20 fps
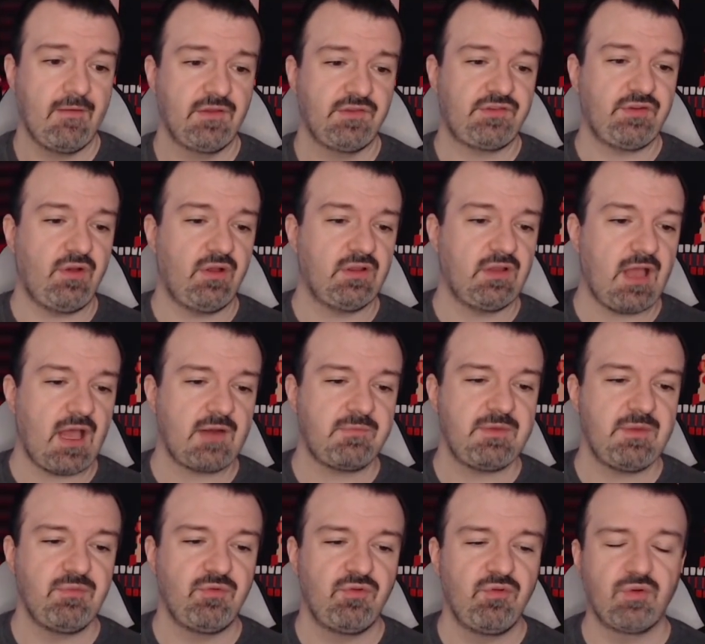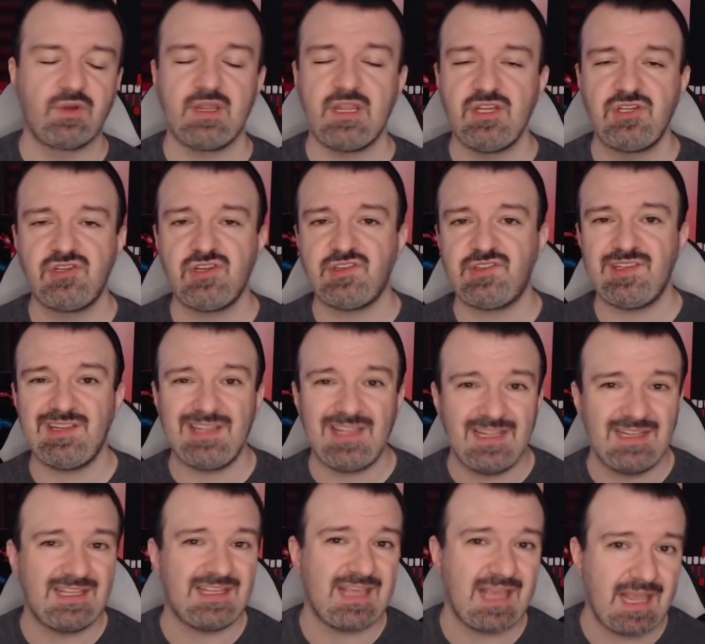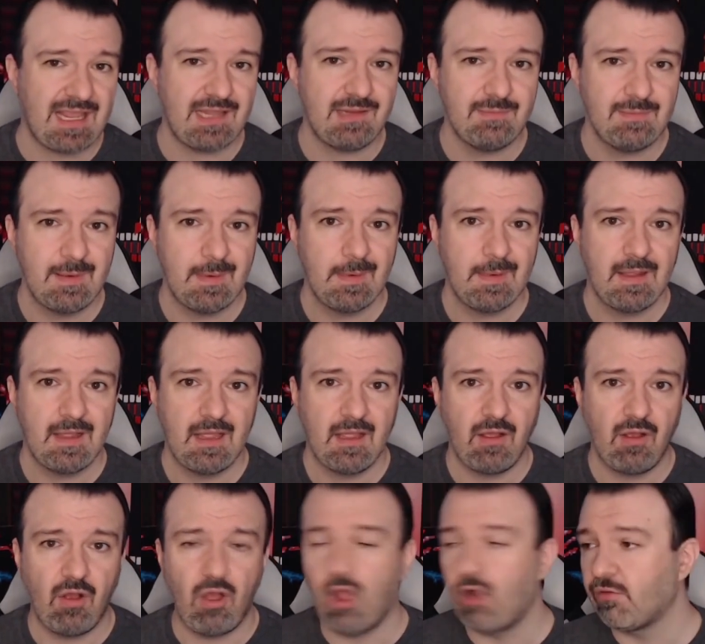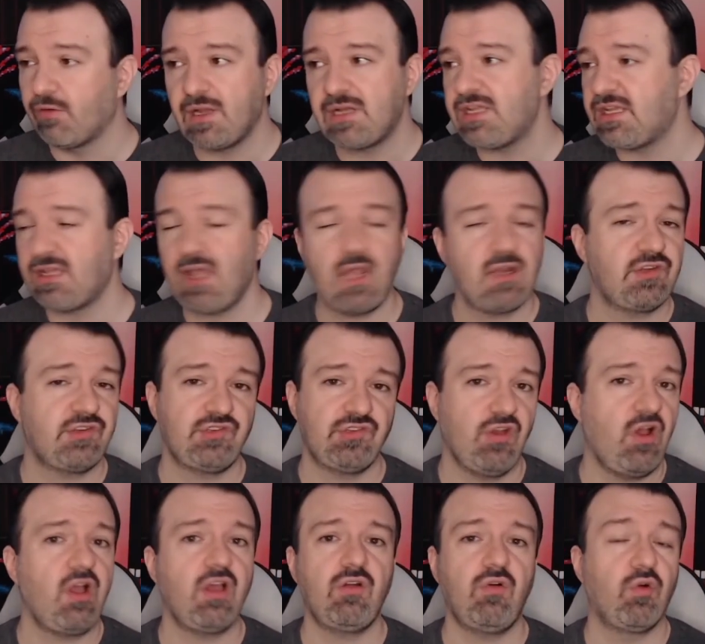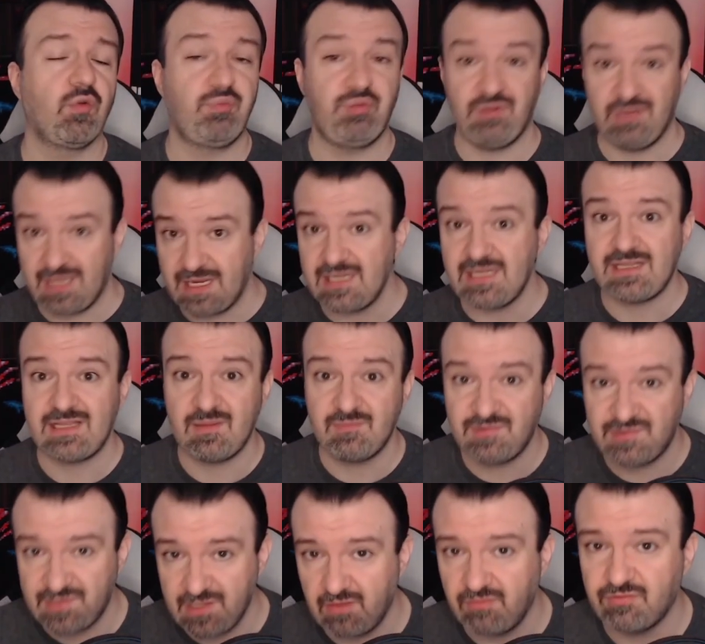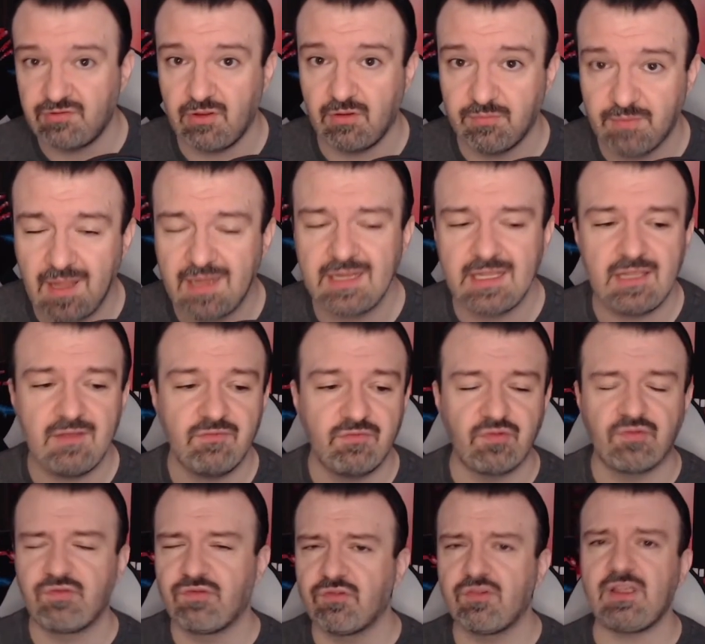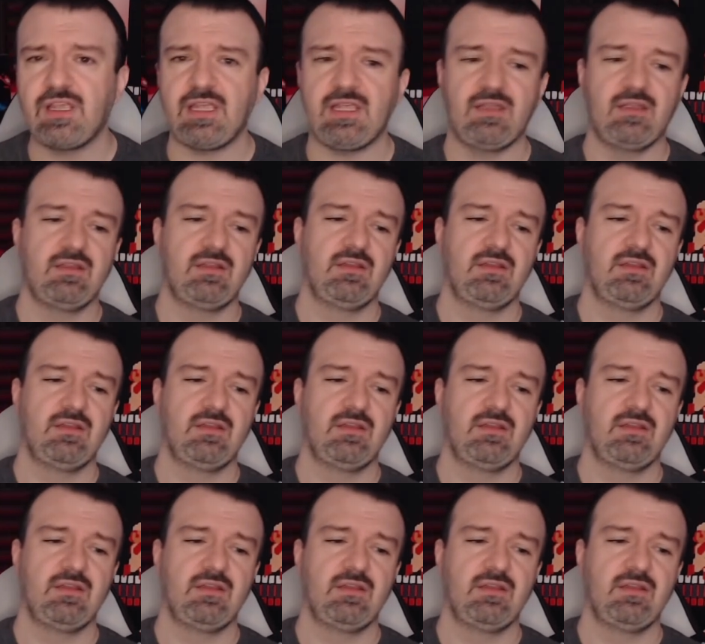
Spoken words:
So a lot of people who were interested in the game already kind of saw it or played it themselves already for free.